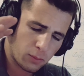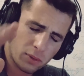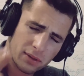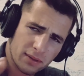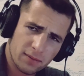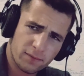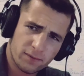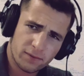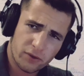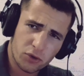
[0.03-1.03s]
What
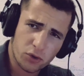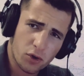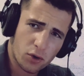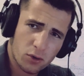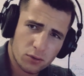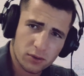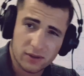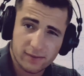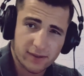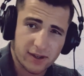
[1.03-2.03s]
if you go
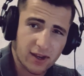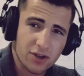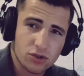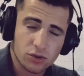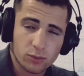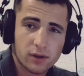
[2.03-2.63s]
on a vacation?